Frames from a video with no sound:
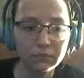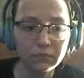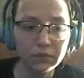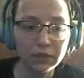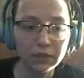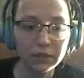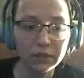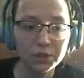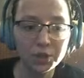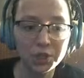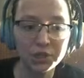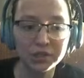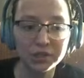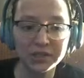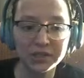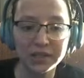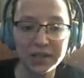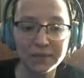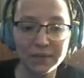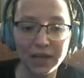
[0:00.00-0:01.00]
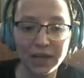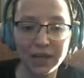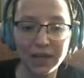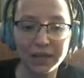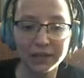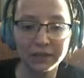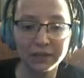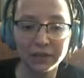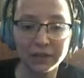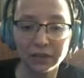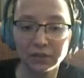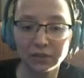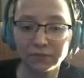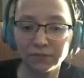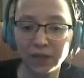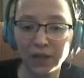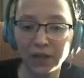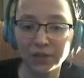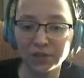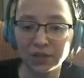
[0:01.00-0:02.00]
She could see him ahead, her
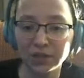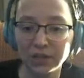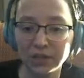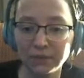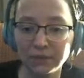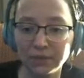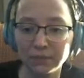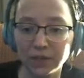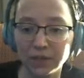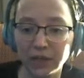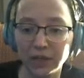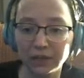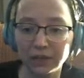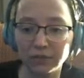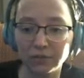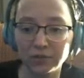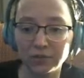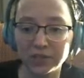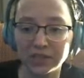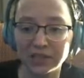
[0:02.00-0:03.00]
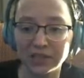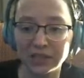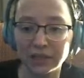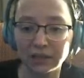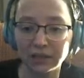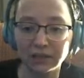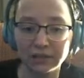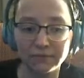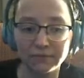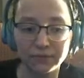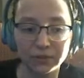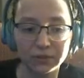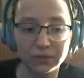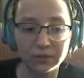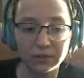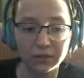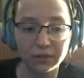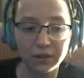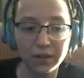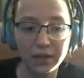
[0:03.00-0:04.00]
flashlight beam cutting through the sickly
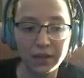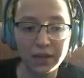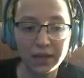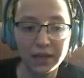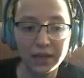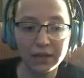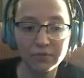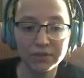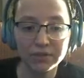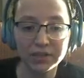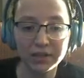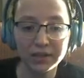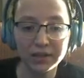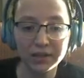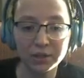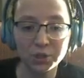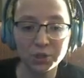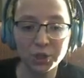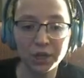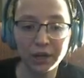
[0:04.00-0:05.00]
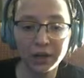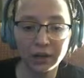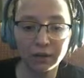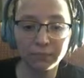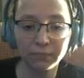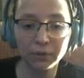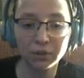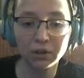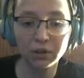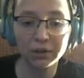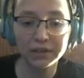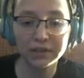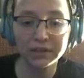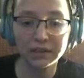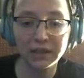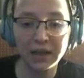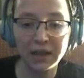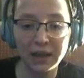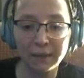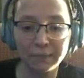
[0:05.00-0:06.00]
fog. He was sitting in a chair, a book on his
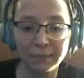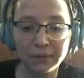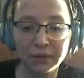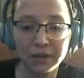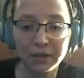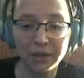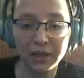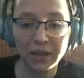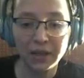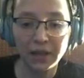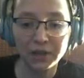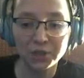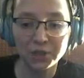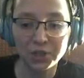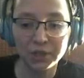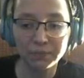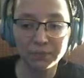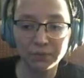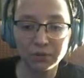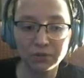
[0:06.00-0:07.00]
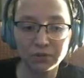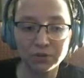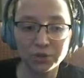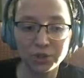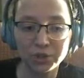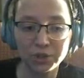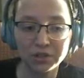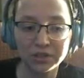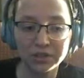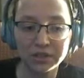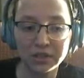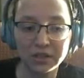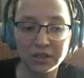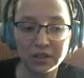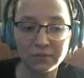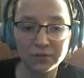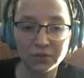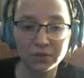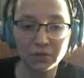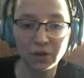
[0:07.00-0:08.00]
lap. As she approached, she could see he
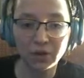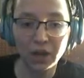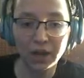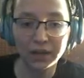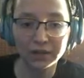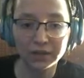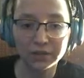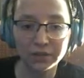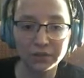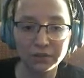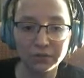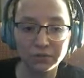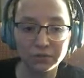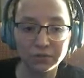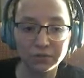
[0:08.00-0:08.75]
was crying, too.